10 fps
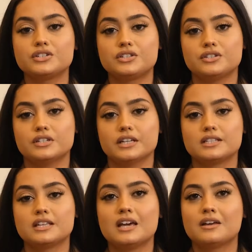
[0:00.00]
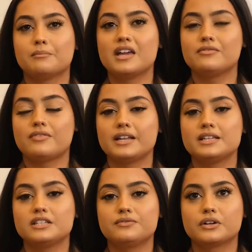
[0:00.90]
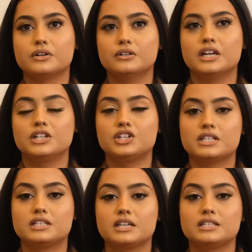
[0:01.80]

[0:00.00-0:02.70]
students might find it difficult adjusting